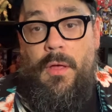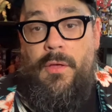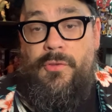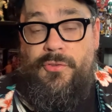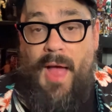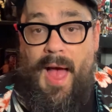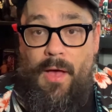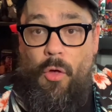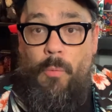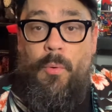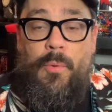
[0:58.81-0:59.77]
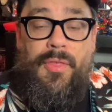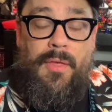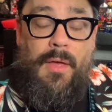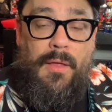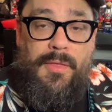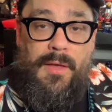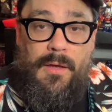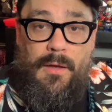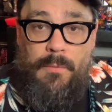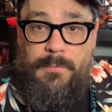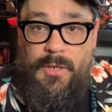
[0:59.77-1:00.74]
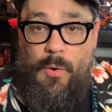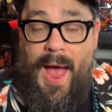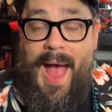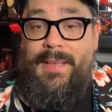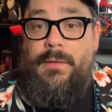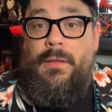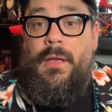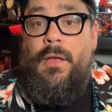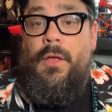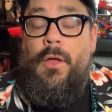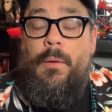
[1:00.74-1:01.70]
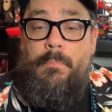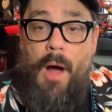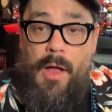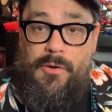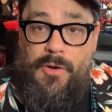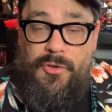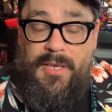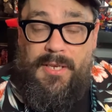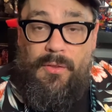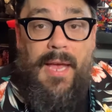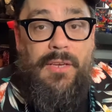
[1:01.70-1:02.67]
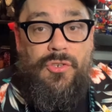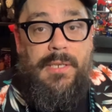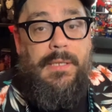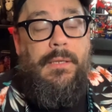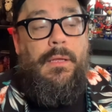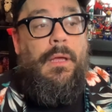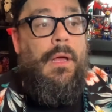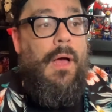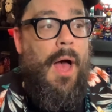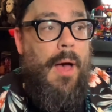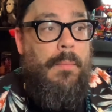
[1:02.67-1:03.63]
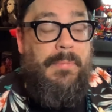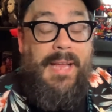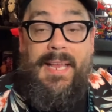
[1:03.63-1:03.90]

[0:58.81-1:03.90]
style, but with the added modern articulation, getting